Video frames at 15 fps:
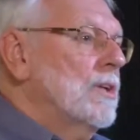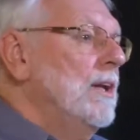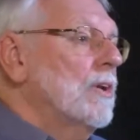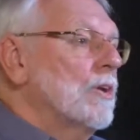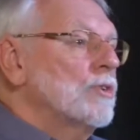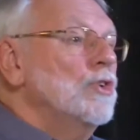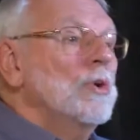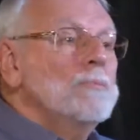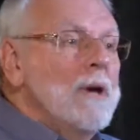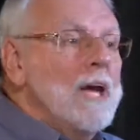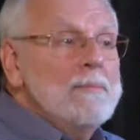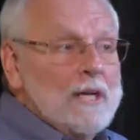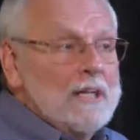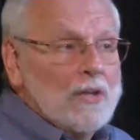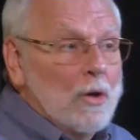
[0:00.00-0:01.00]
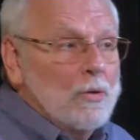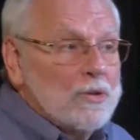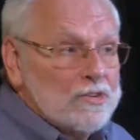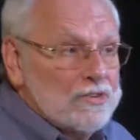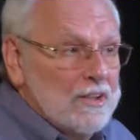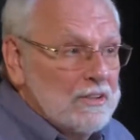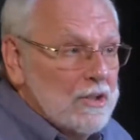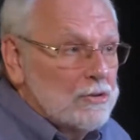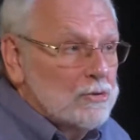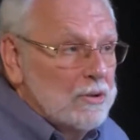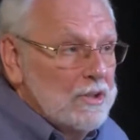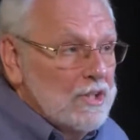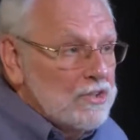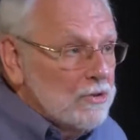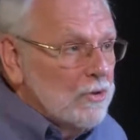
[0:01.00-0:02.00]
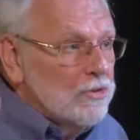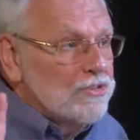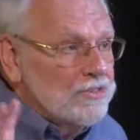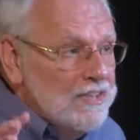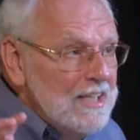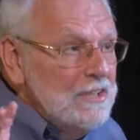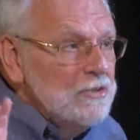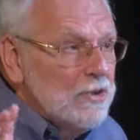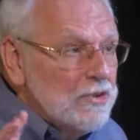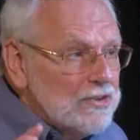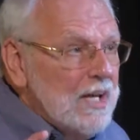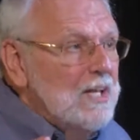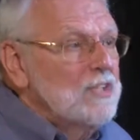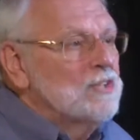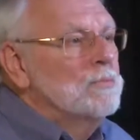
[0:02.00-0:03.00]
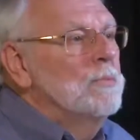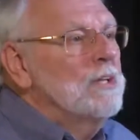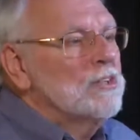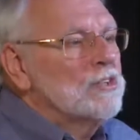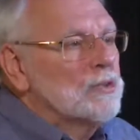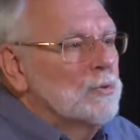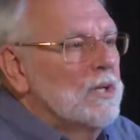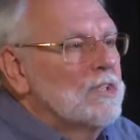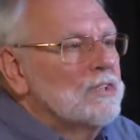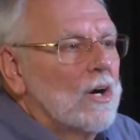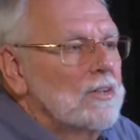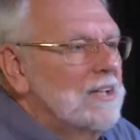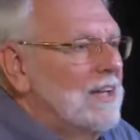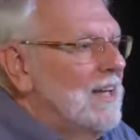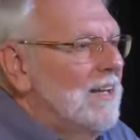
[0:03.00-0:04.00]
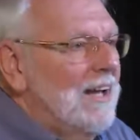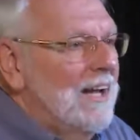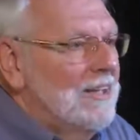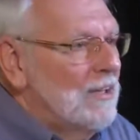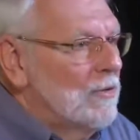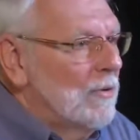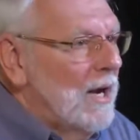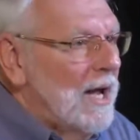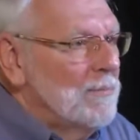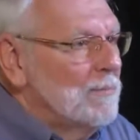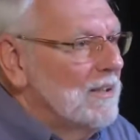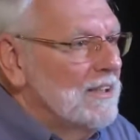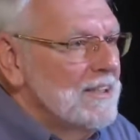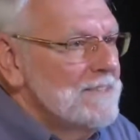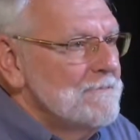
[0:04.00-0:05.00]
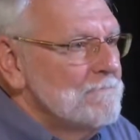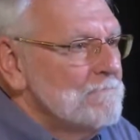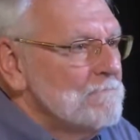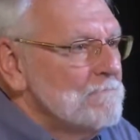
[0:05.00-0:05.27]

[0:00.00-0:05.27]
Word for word: leaders, you may be noticing that traditional senior saints ministries are declining rapidly.